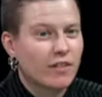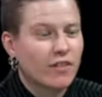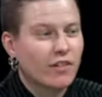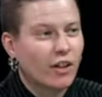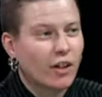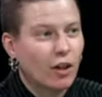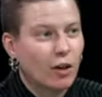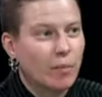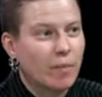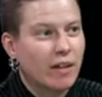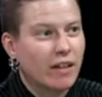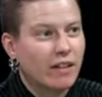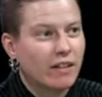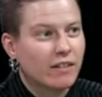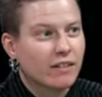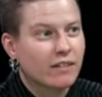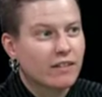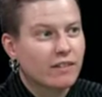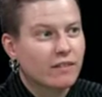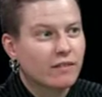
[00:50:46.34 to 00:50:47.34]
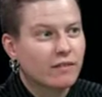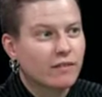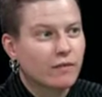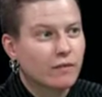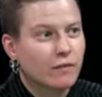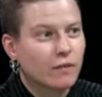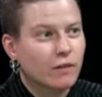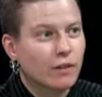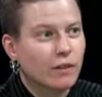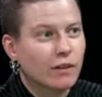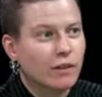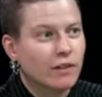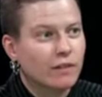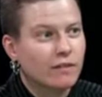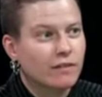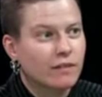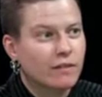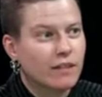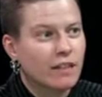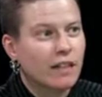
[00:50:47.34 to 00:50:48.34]
install base
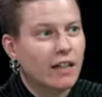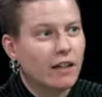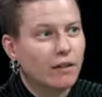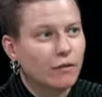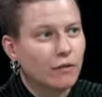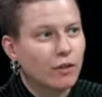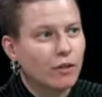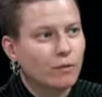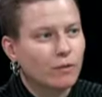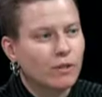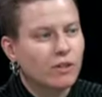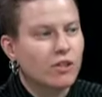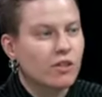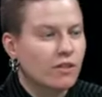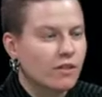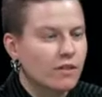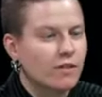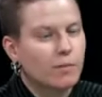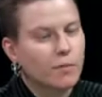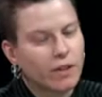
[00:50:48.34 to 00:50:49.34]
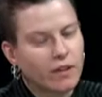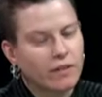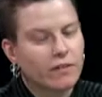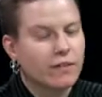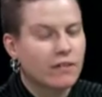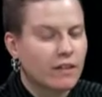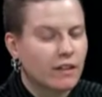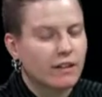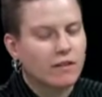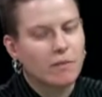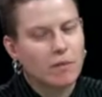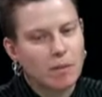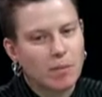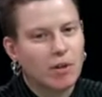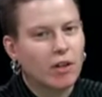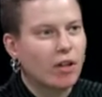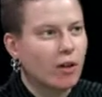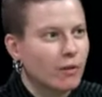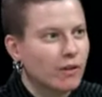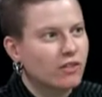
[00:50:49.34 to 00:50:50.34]
for the iPhone, which is one of the things
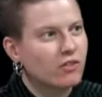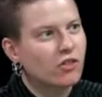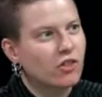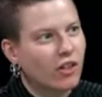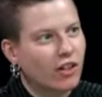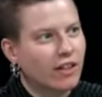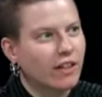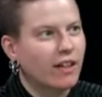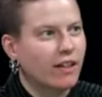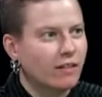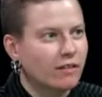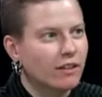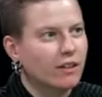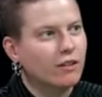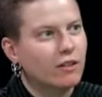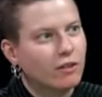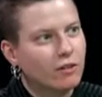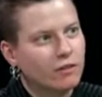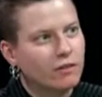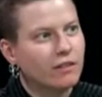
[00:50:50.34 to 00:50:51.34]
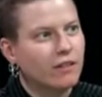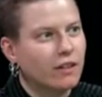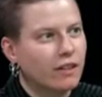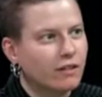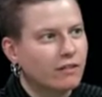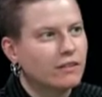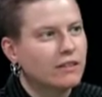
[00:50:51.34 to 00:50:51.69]
people always trot out. Oh,